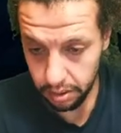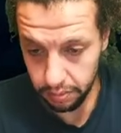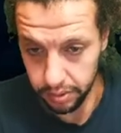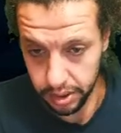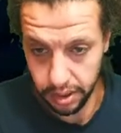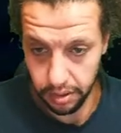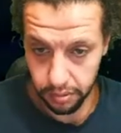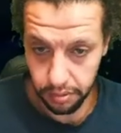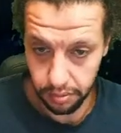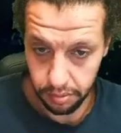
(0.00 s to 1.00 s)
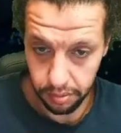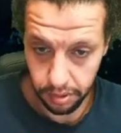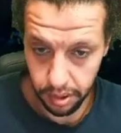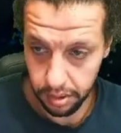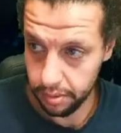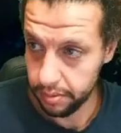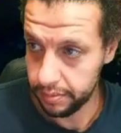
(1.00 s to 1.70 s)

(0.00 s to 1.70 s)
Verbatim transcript: Oh, thank you. Okay.